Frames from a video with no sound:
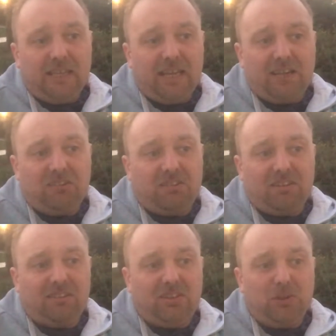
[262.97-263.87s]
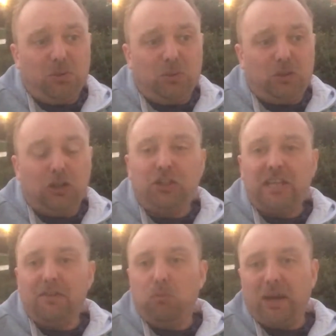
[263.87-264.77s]
It's just, could
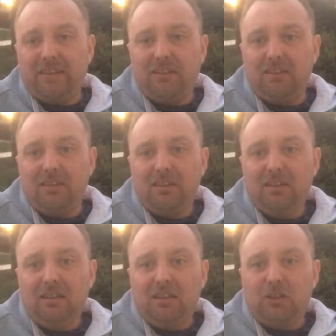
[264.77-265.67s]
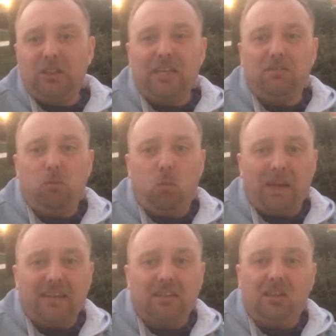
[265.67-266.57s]
they have waited? Could they have
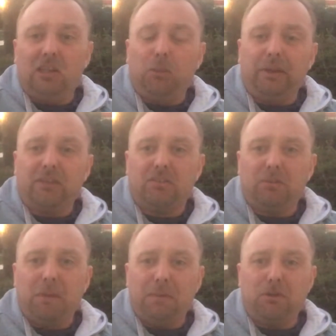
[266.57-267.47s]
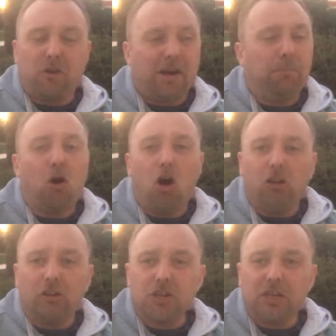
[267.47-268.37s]
waited a little bit to maybe try to
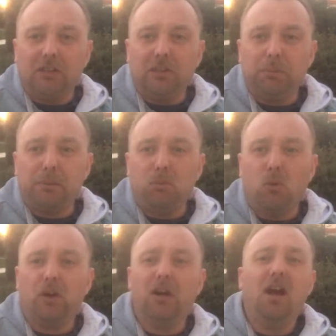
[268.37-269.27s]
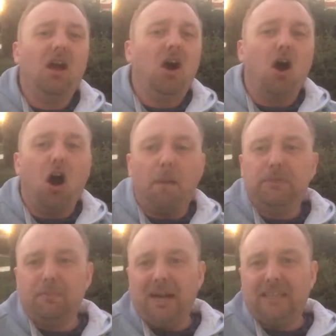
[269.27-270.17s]
polish it a little bit more,
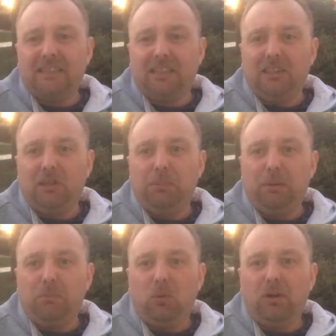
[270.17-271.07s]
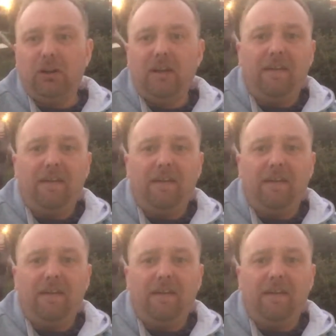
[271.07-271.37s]
optimize it a little bit more?